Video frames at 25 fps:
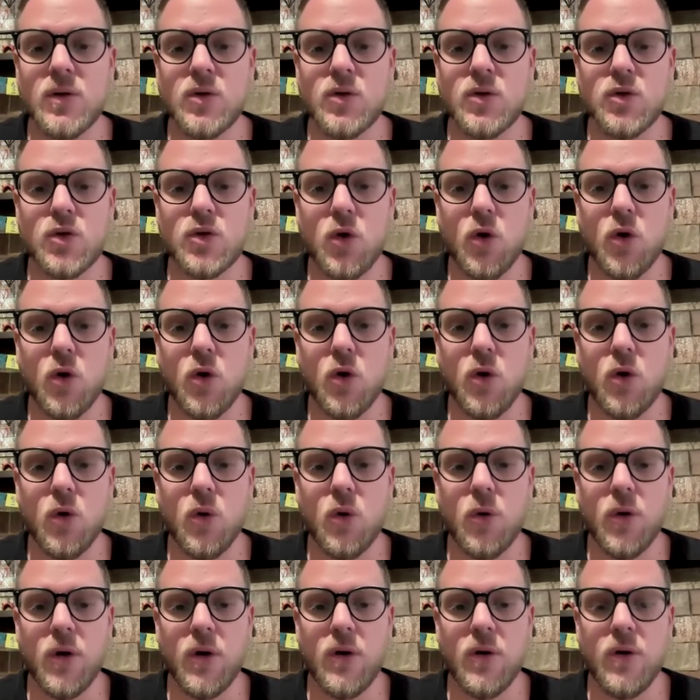
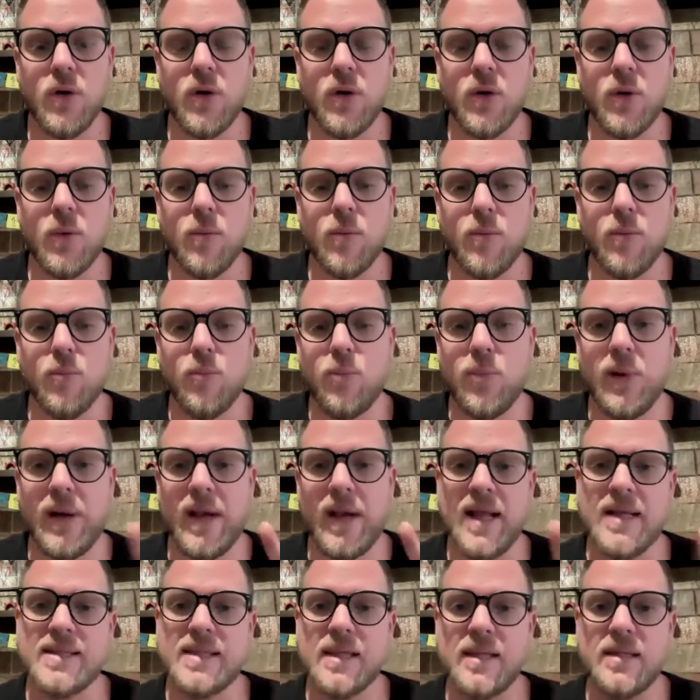So,
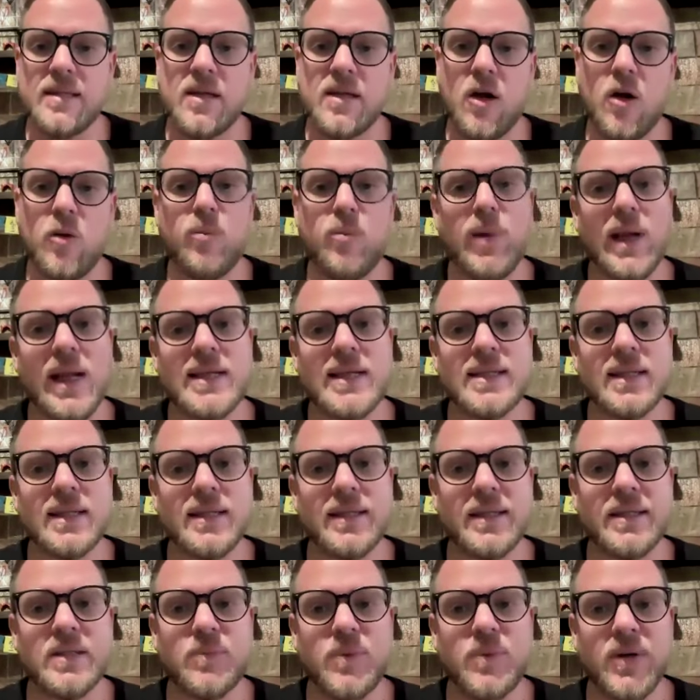pleasant,
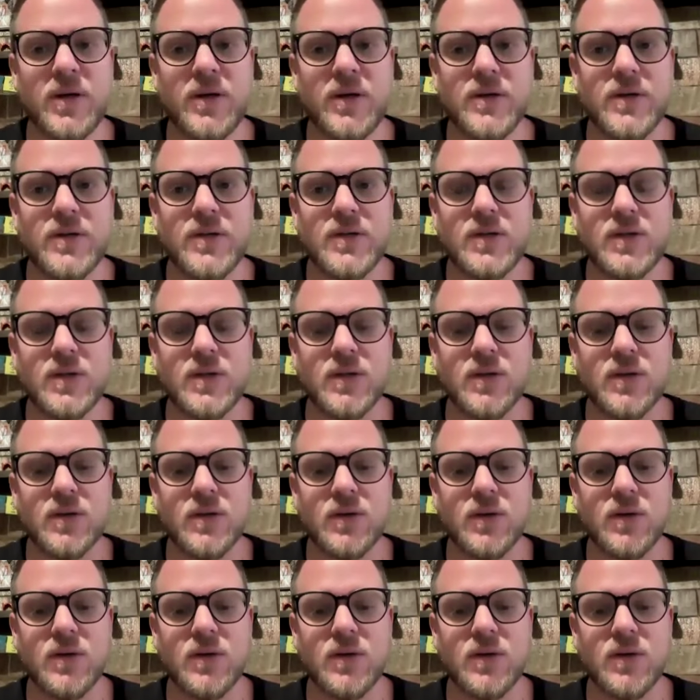unpleasant experience